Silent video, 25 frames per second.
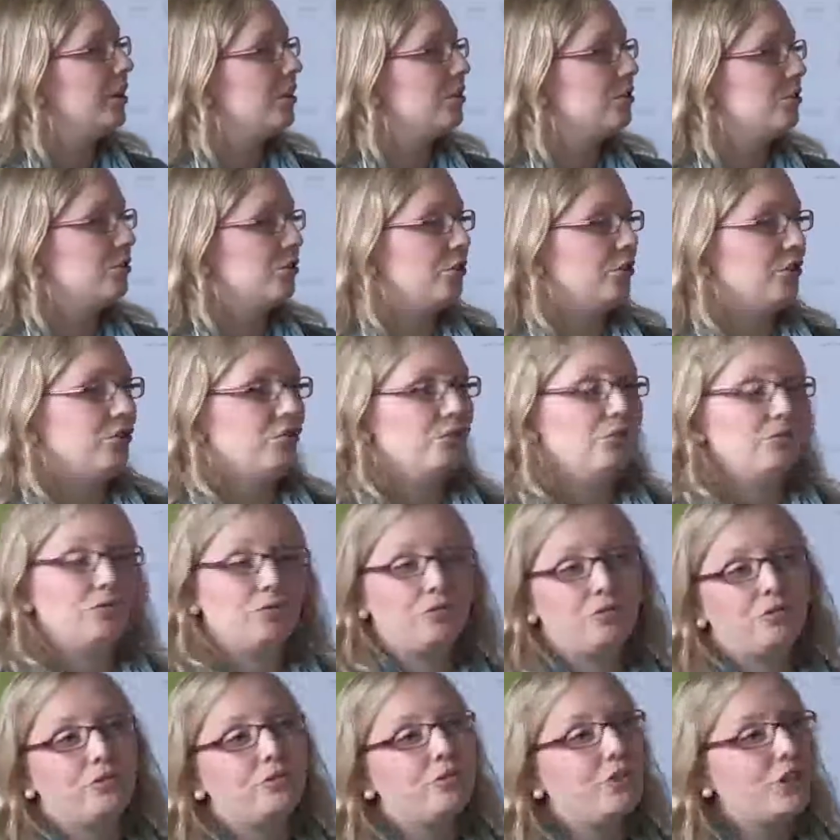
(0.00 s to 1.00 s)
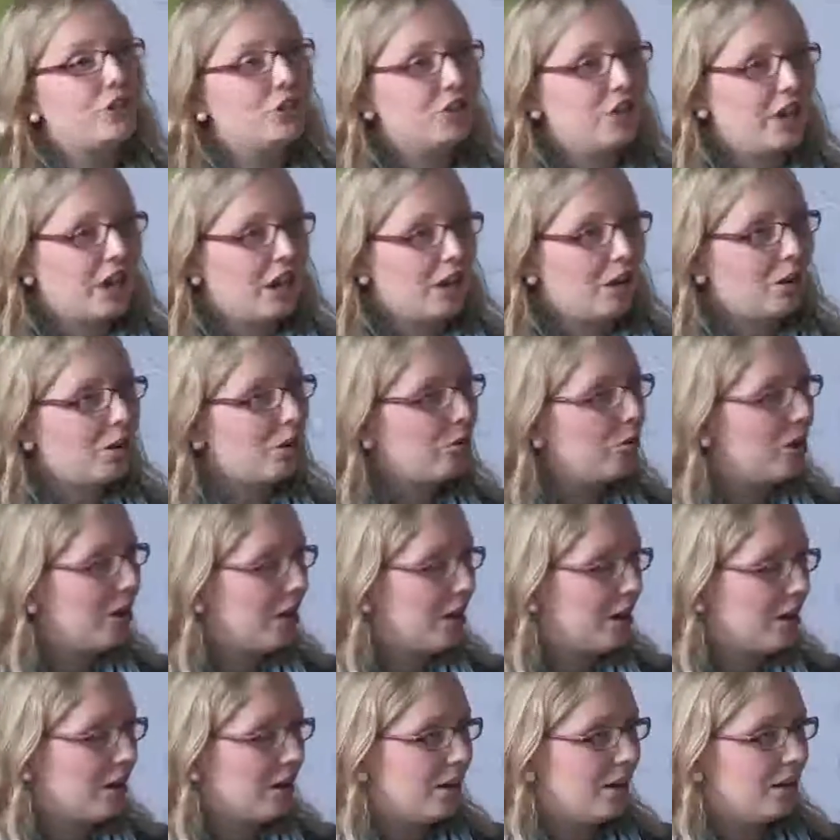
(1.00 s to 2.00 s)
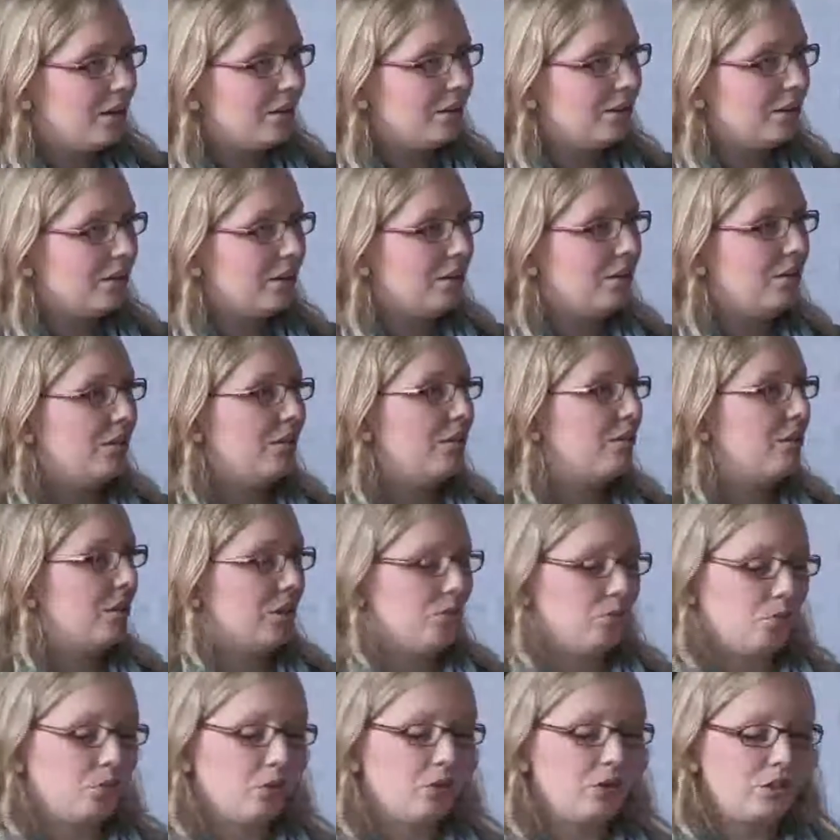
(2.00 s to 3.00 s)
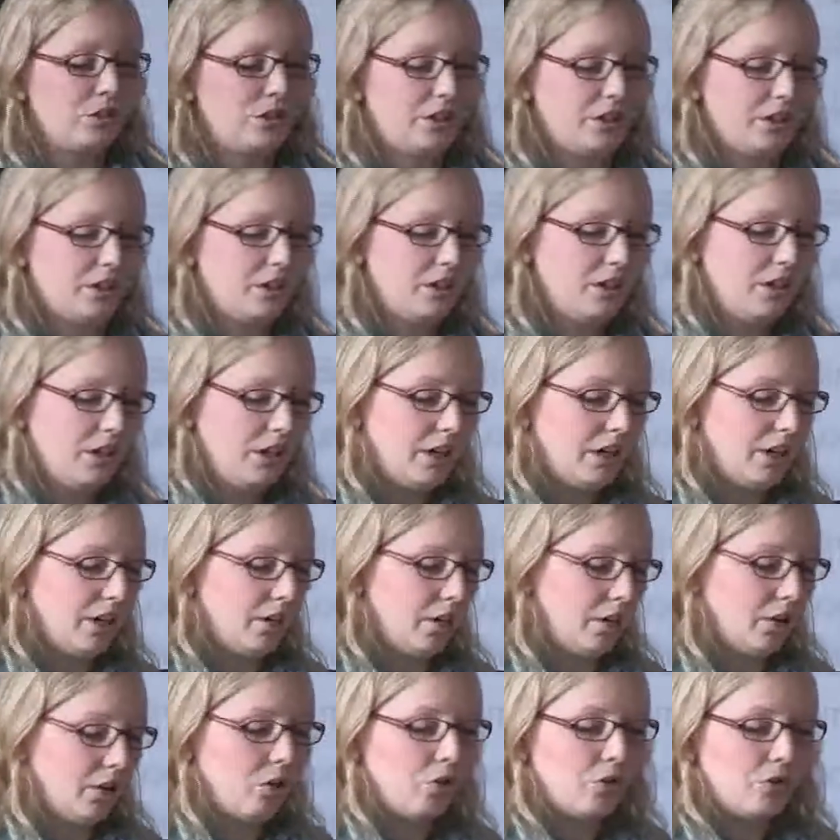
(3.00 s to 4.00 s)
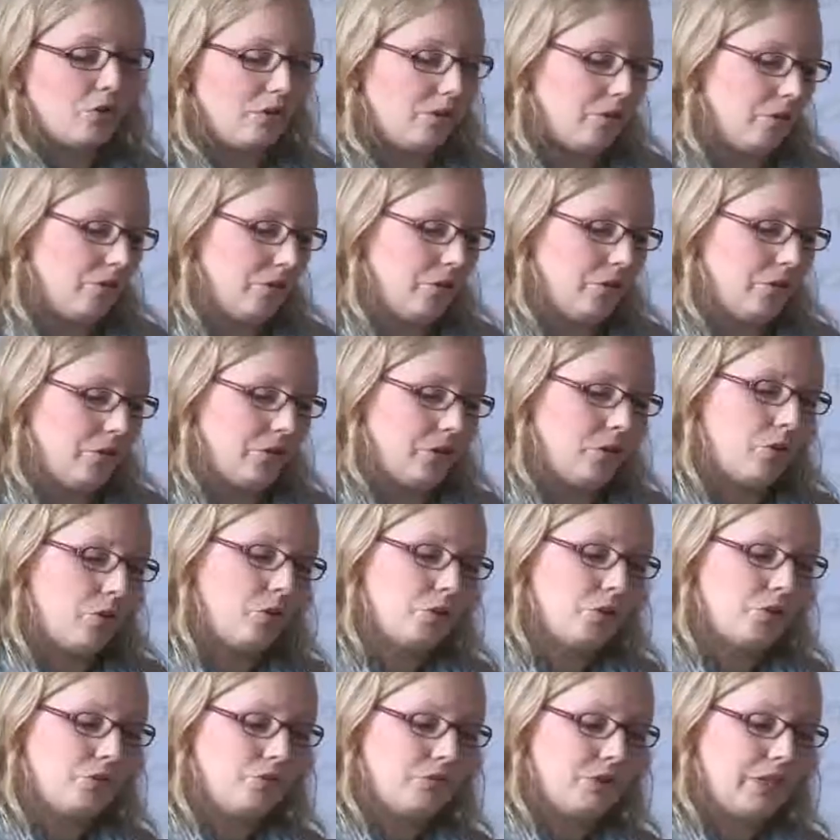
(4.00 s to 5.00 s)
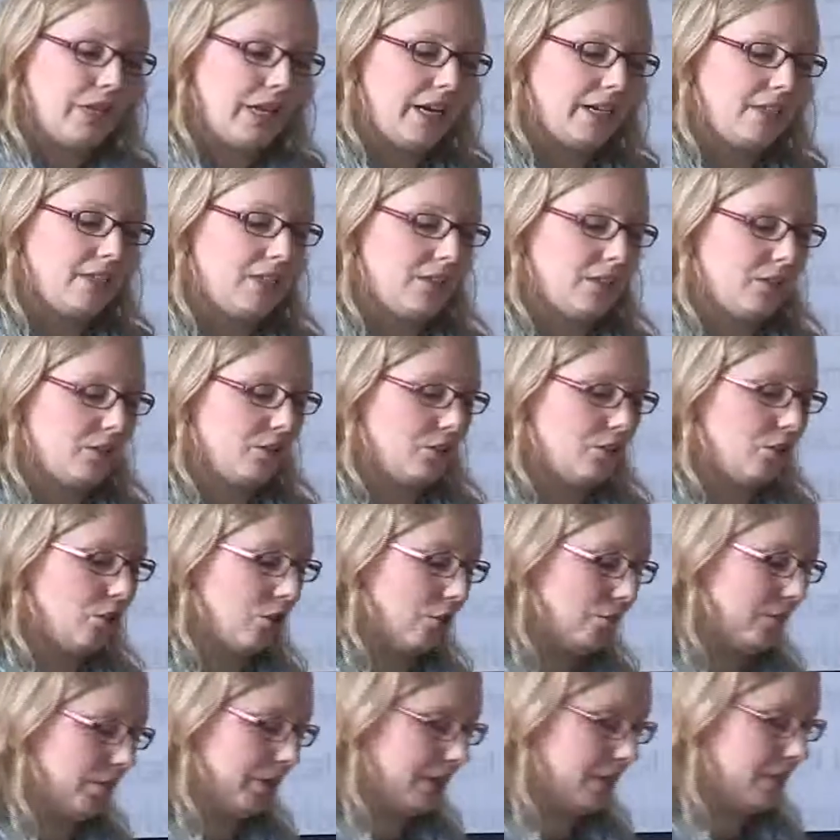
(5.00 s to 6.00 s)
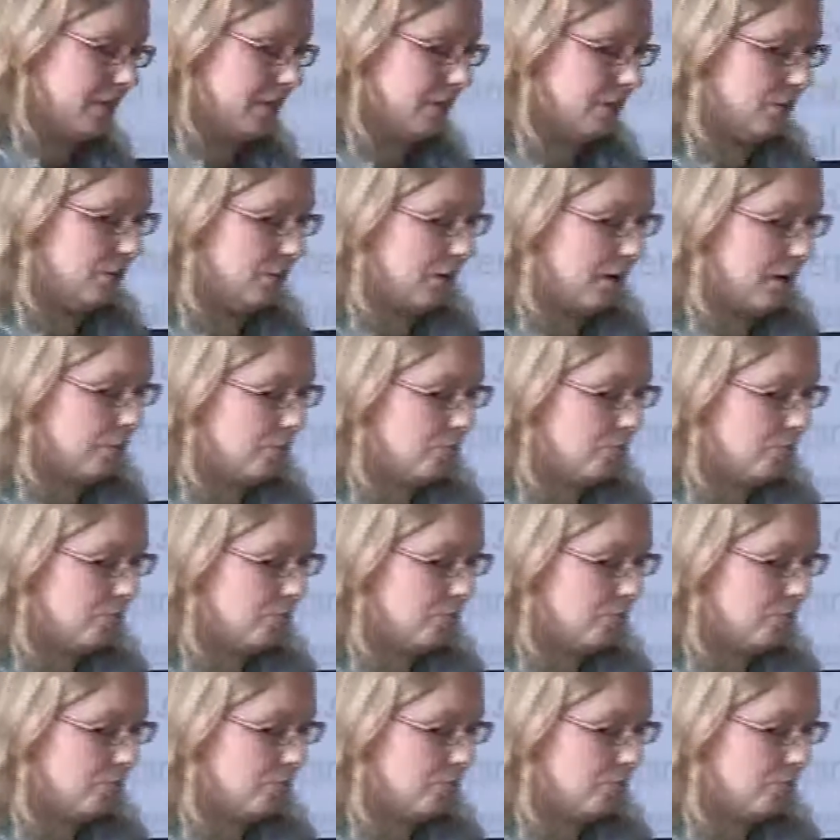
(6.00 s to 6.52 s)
certain fishing and water or ocean-related topics? So